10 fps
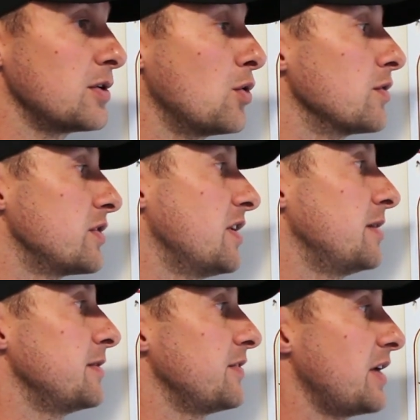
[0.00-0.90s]

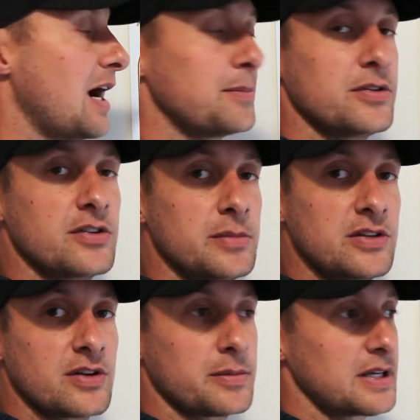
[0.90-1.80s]
overtime if there happens to
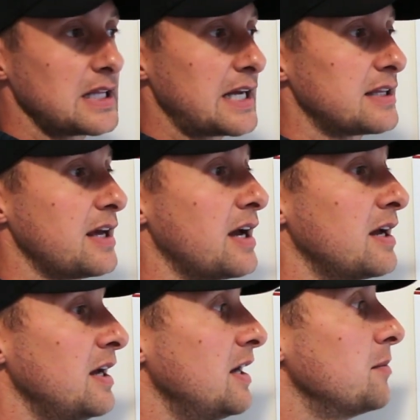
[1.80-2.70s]
be something like that.